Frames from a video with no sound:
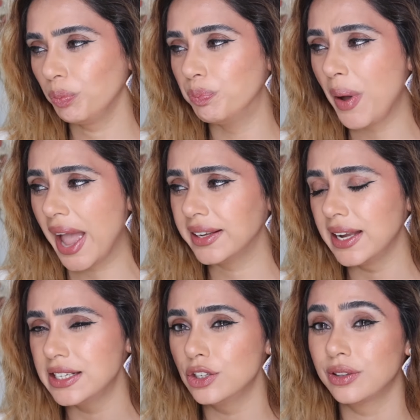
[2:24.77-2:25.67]
back
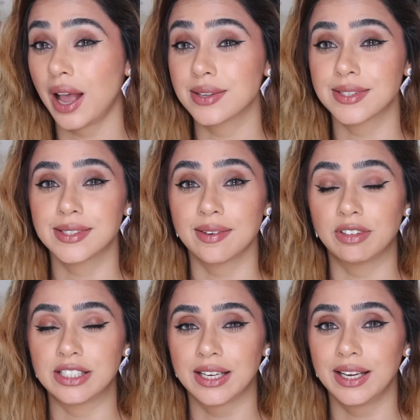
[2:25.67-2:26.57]
in
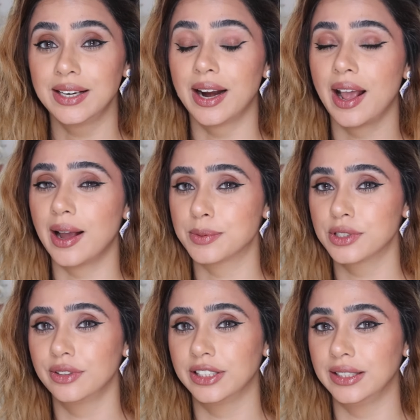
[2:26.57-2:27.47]
2017 and I
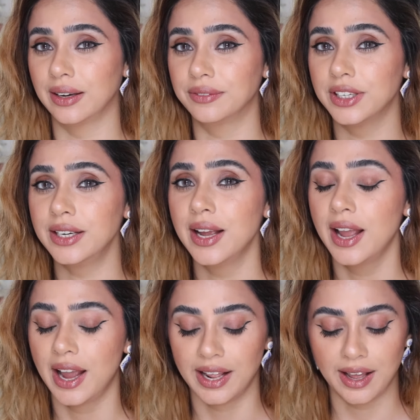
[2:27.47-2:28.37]
absolutely loved it,
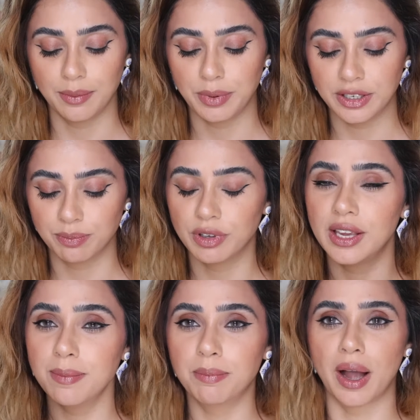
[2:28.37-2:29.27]
and I've been
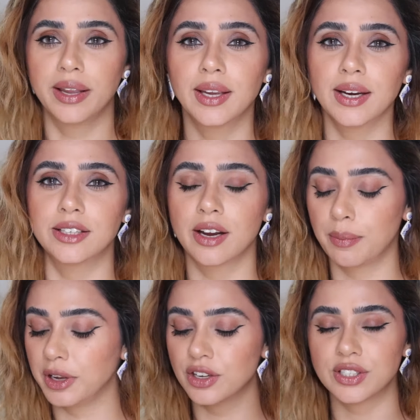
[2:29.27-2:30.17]
keep buying it
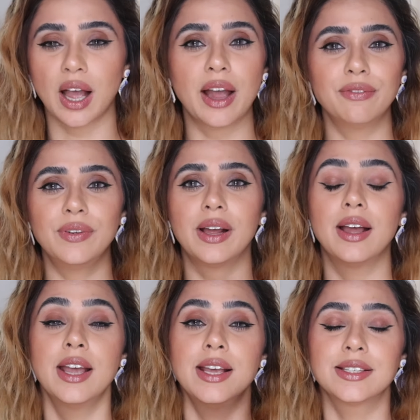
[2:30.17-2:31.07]
because I feel
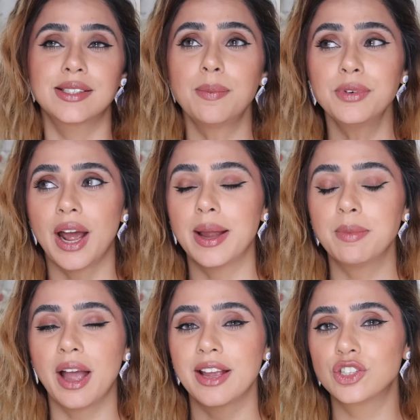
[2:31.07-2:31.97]
sometimes
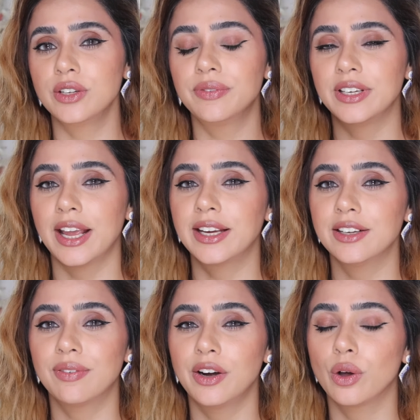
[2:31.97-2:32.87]
I actually feel like it,
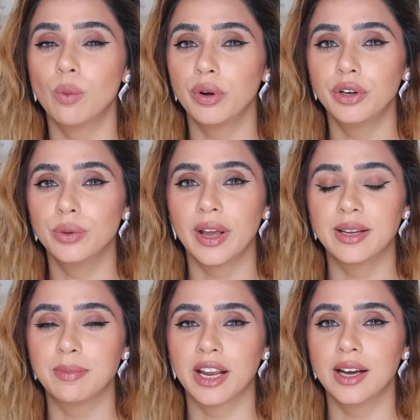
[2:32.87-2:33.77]
if I don't want to do any
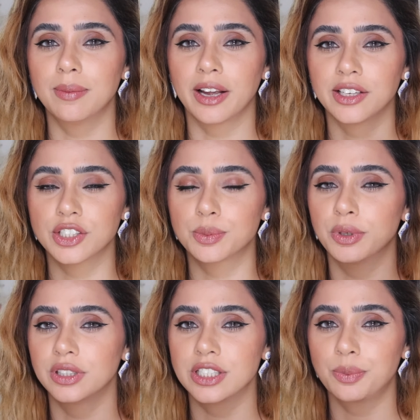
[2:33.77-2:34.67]
makeup, I can just
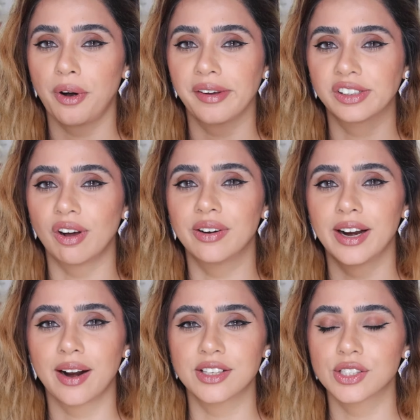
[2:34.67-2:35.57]
put this product on
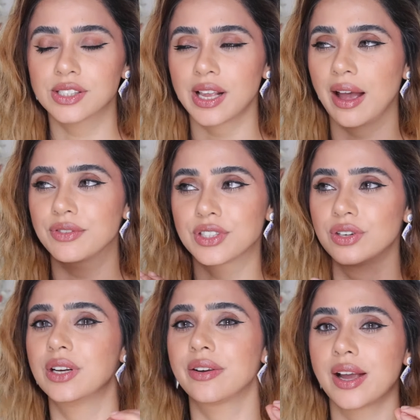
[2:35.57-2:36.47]
and I just have
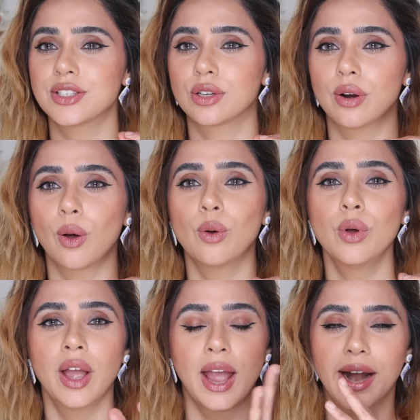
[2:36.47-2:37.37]
still nice glow
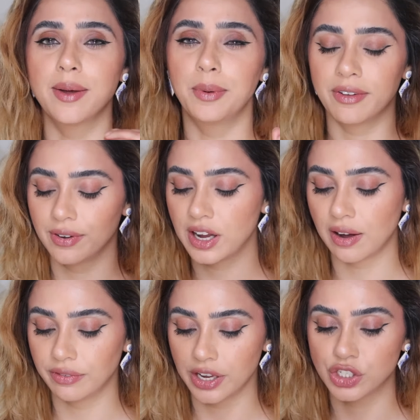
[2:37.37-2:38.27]
and a bit of a
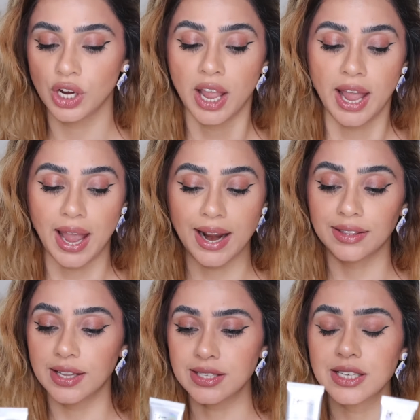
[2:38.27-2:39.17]
coverage.
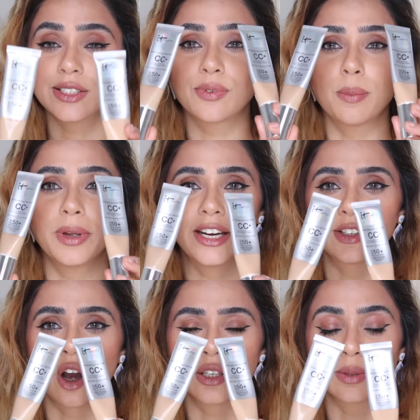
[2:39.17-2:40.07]
And this is from Tarte
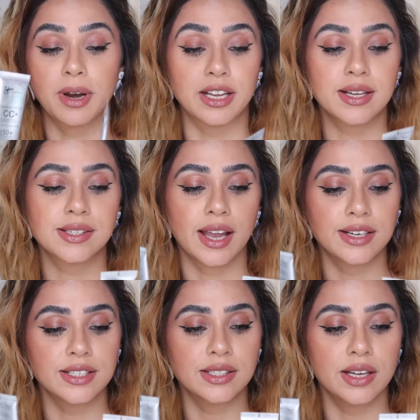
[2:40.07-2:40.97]
Cosmetics and
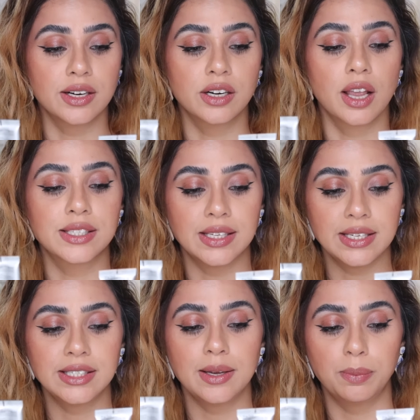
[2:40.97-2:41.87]
it's their
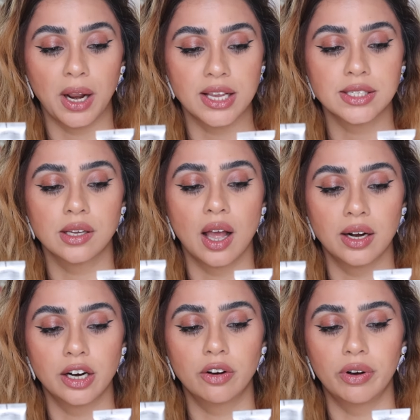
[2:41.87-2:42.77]
CC Plus
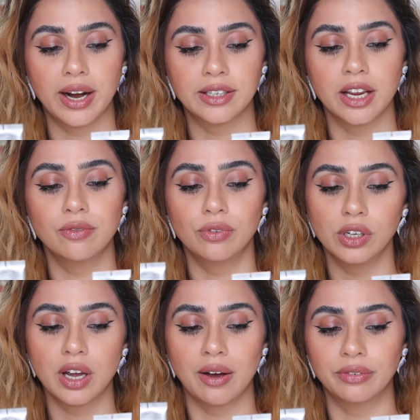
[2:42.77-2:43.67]
color correcting
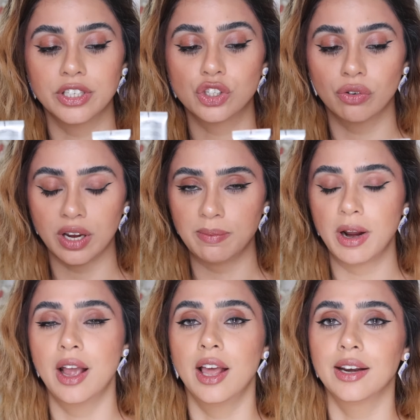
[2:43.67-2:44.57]
full coverage cream.
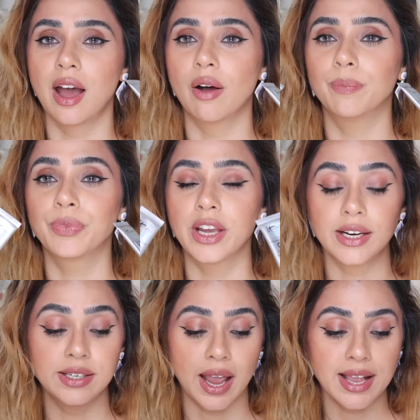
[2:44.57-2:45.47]
Now
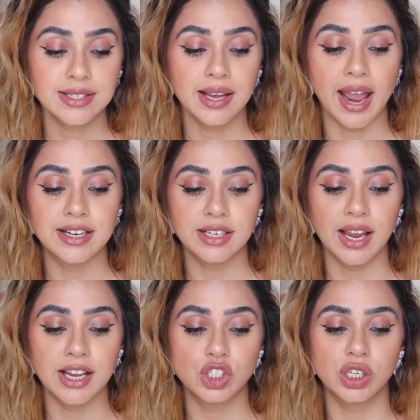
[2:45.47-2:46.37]
it has an
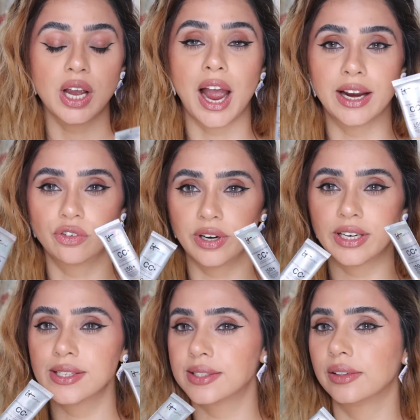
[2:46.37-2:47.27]
anti-aging
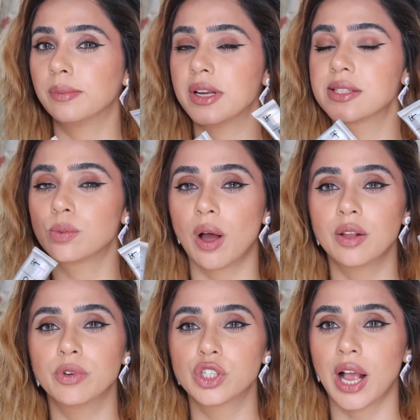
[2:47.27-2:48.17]
hydrating serum as
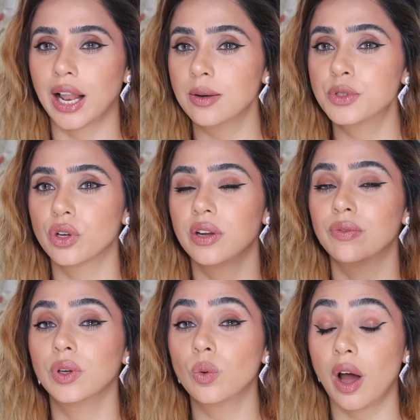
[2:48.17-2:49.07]
well, which helps. So
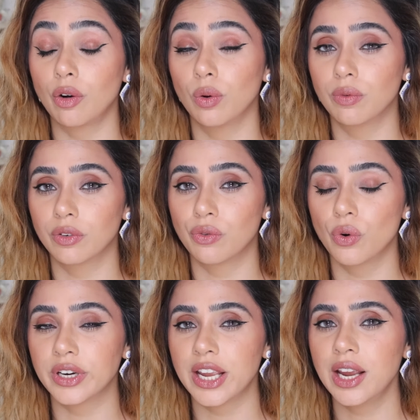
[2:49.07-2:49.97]
if you are over
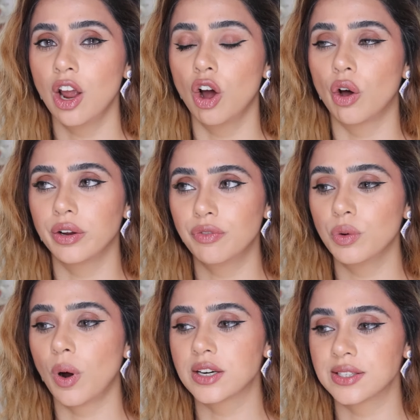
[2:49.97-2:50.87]
40 or if
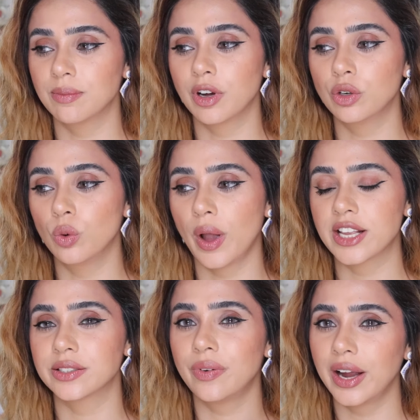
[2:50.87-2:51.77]
you are someone who
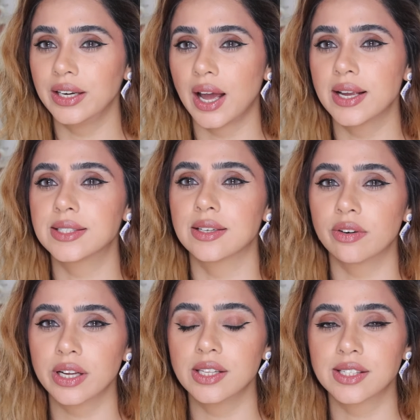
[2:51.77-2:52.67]
has fine lines and
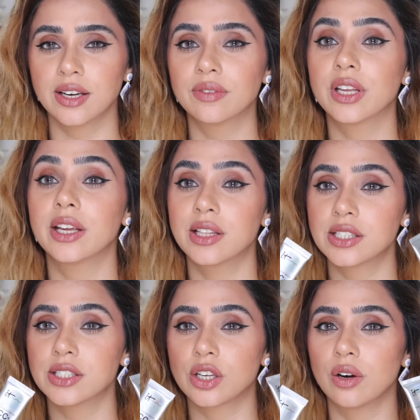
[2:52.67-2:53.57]
wrinkles and everything, this
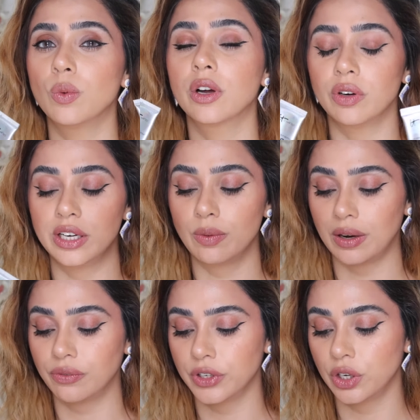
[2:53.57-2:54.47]
is going to work really
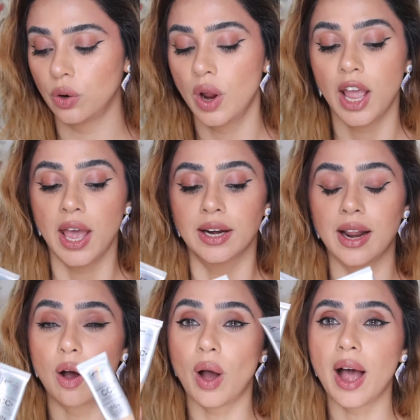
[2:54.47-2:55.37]
well for you.
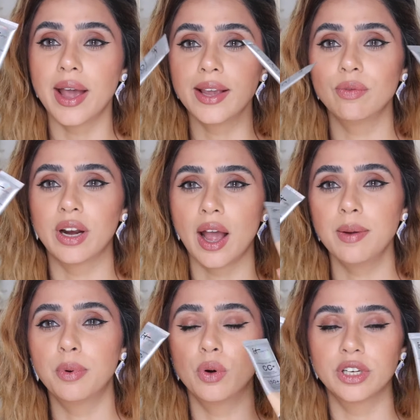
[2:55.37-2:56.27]
Now when I
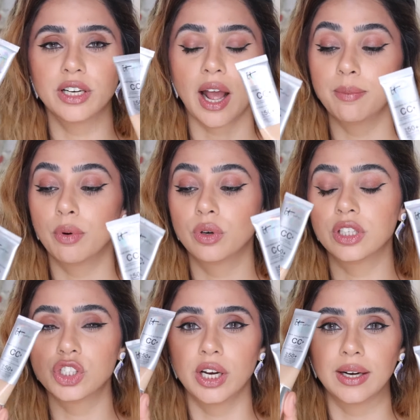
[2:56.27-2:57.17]
bought it, I bought the
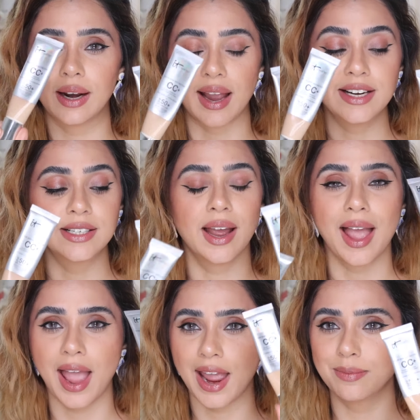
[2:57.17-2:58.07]
shade light
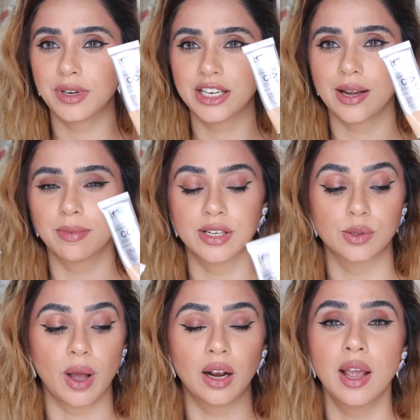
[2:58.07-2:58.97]
and medium as
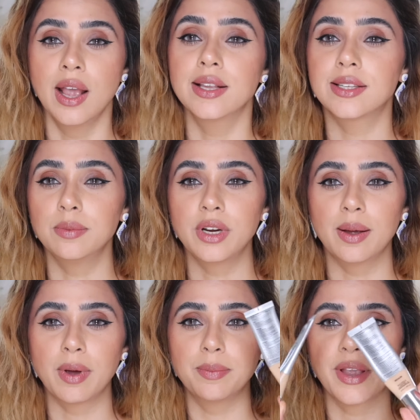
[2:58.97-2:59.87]
well.
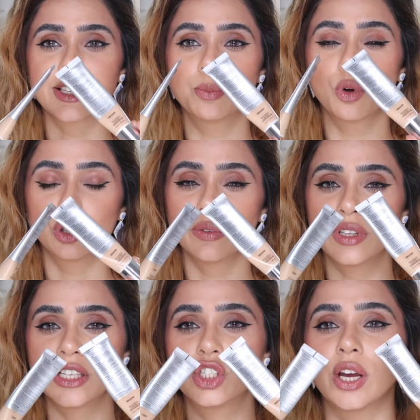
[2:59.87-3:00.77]
Sometimes I mix both of
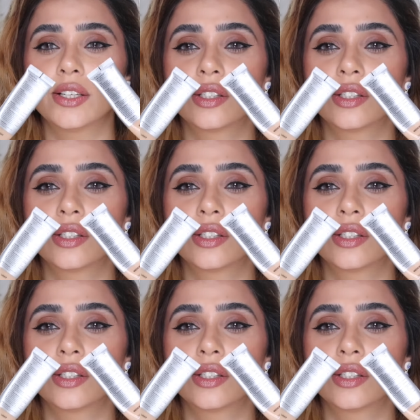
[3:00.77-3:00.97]
these shades